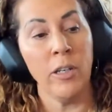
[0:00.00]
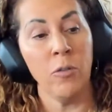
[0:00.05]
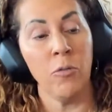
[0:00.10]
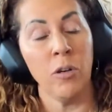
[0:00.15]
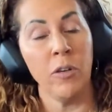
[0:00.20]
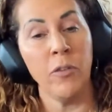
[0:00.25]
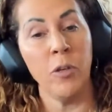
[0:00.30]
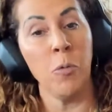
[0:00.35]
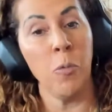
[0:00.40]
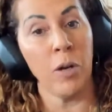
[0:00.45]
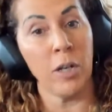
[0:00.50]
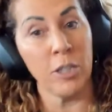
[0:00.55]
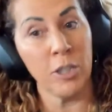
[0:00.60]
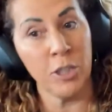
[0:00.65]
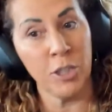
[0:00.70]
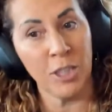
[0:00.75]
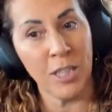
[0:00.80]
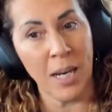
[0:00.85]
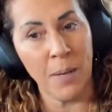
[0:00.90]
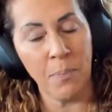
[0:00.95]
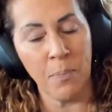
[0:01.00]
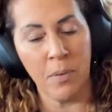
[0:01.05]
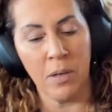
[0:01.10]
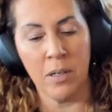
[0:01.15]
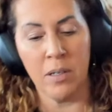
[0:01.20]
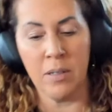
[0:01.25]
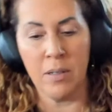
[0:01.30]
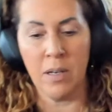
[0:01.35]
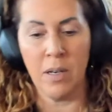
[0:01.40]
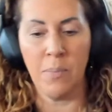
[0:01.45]
or if you want to shape
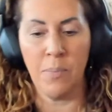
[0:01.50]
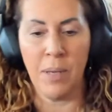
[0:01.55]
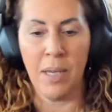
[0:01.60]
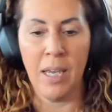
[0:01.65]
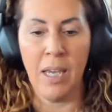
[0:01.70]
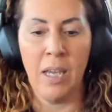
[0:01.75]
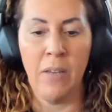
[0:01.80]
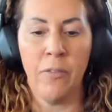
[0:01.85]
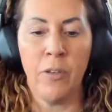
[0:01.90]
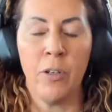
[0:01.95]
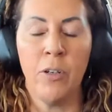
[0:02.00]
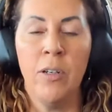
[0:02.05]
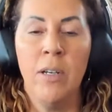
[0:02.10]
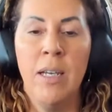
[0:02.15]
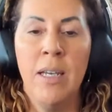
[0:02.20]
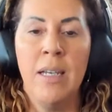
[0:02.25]
a behavior,